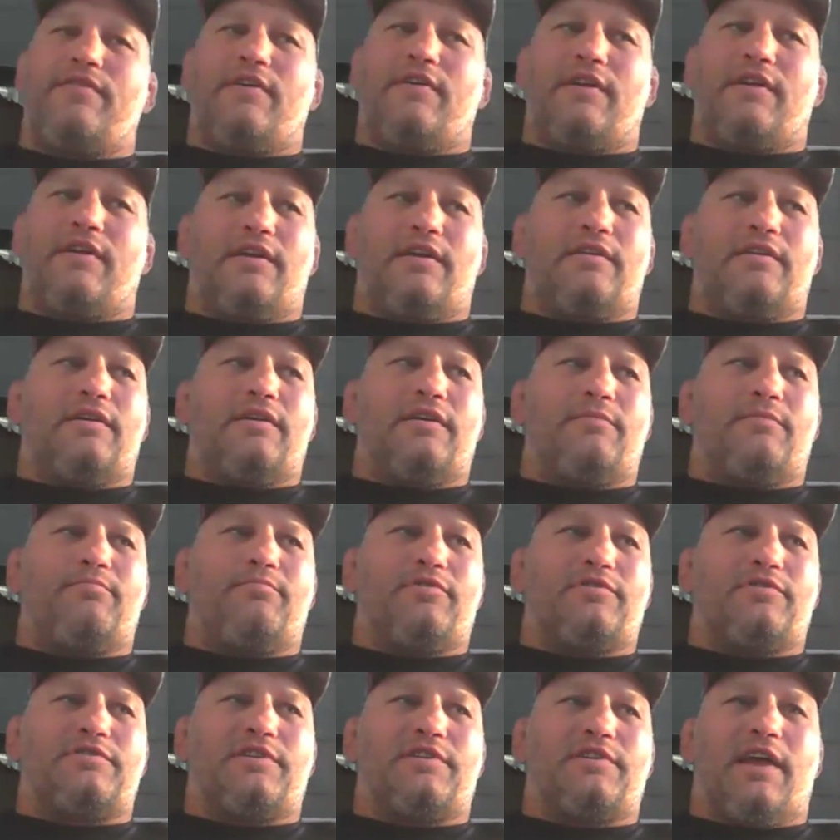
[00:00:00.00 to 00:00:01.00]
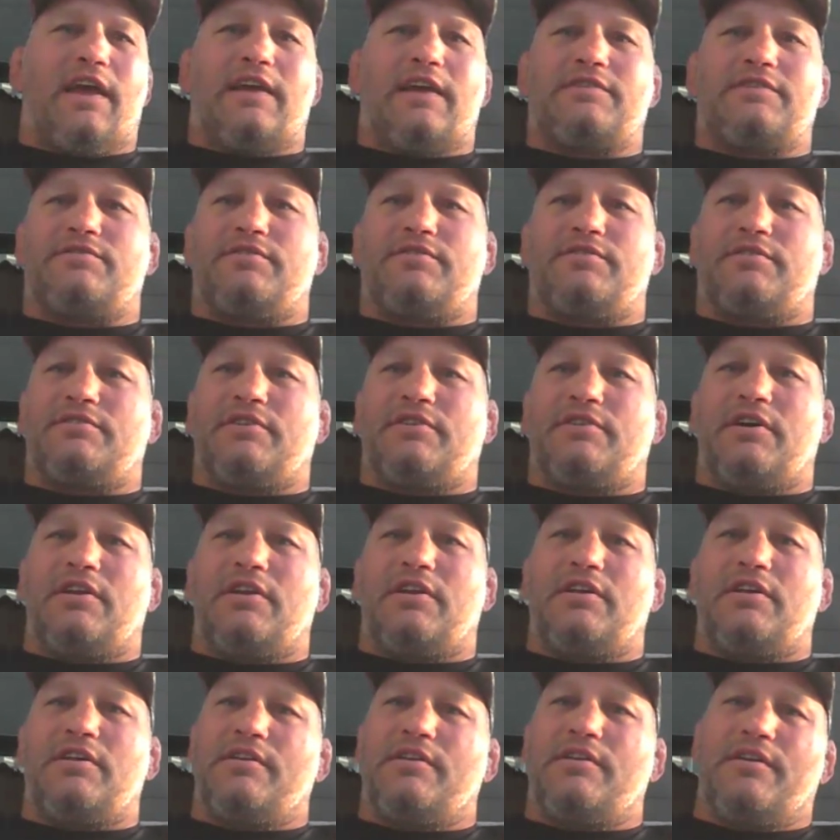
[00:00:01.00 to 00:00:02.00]
I think it puts an asterisk
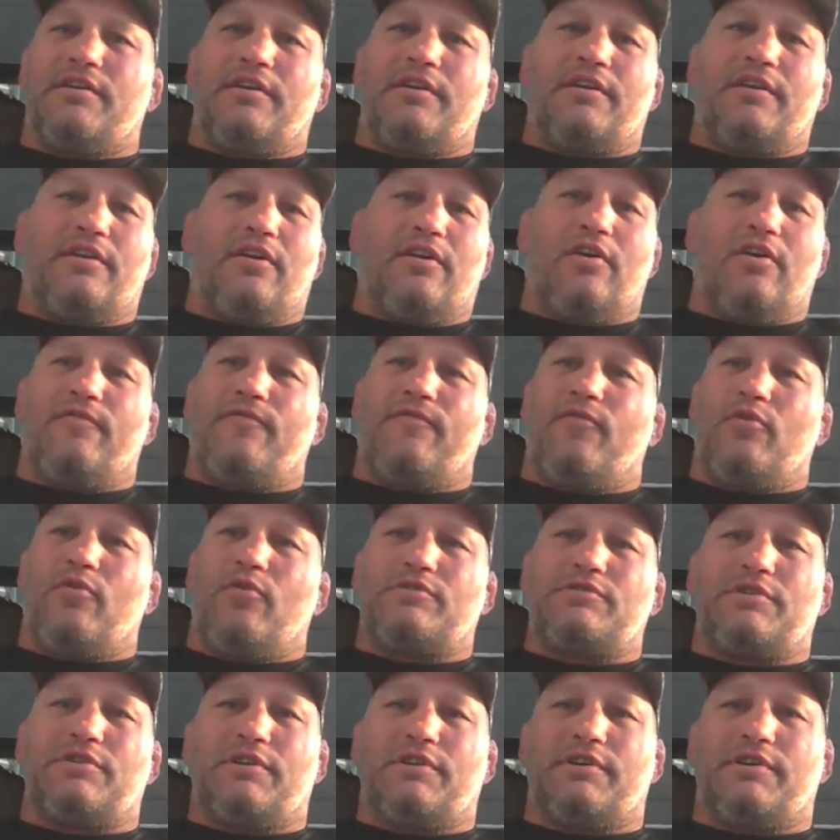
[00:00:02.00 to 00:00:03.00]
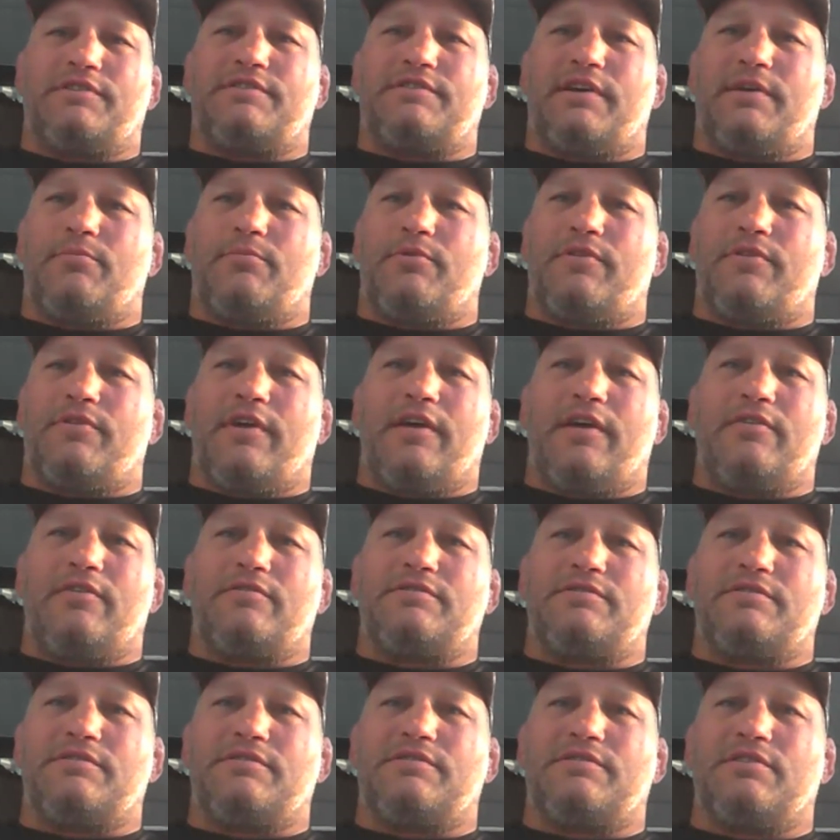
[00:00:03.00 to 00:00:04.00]
on it. And unfortunately, same with
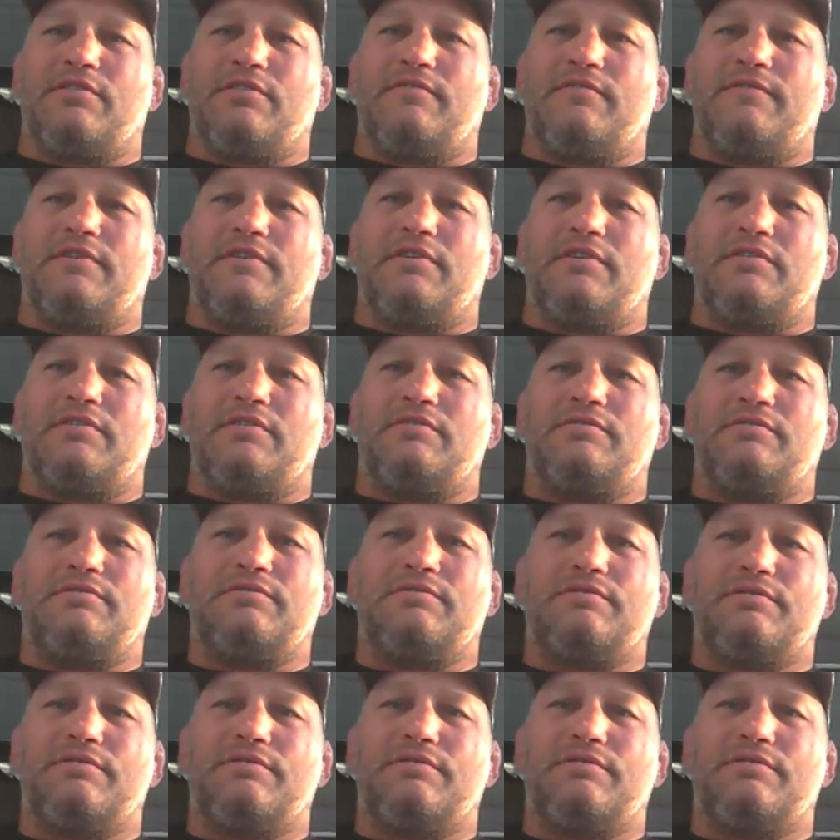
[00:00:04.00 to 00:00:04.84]
Anderson Silva.